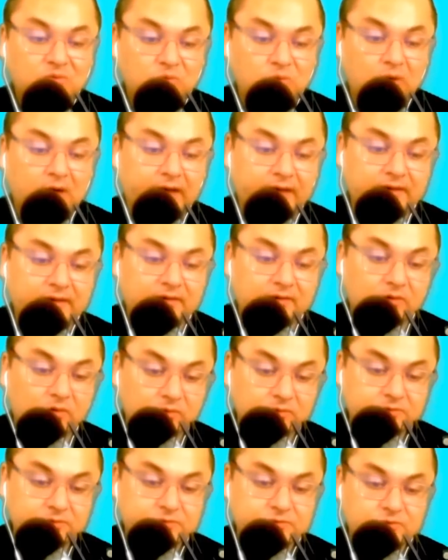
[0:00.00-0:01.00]
while
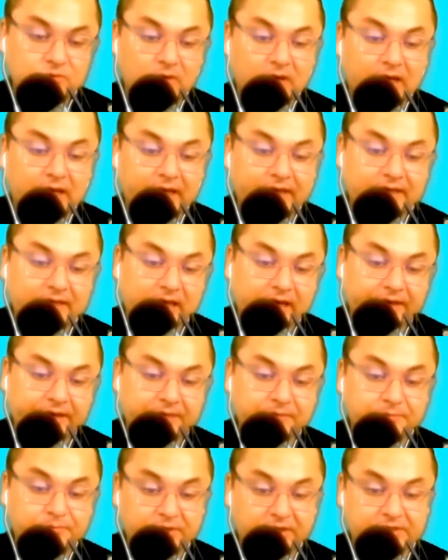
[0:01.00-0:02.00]
also
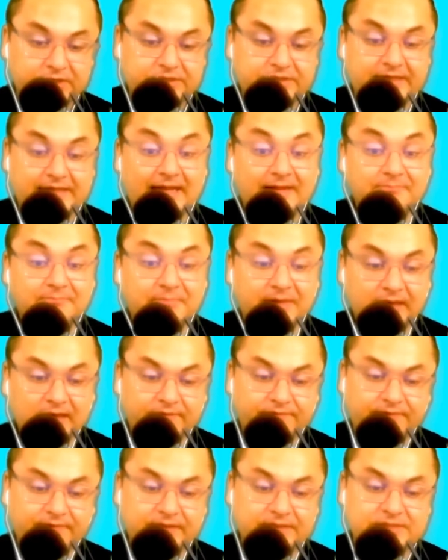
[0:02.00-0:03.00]
highlighting practical
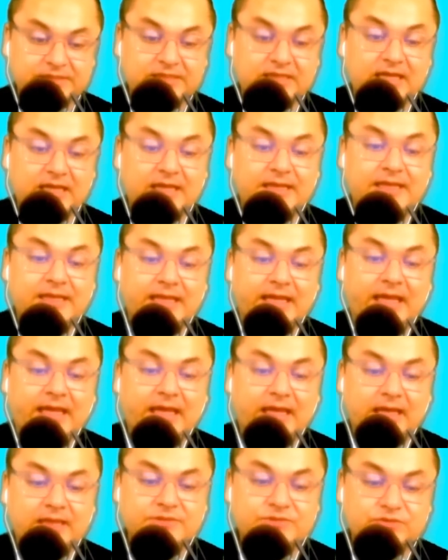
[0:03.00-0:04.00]
benefits, can
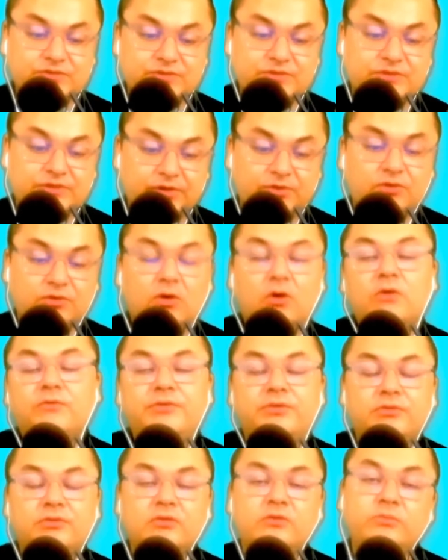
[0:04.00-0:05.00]
enhance their
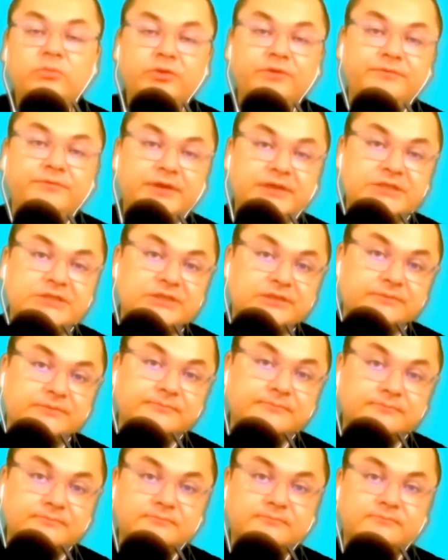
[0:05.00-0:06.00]
overall motivation.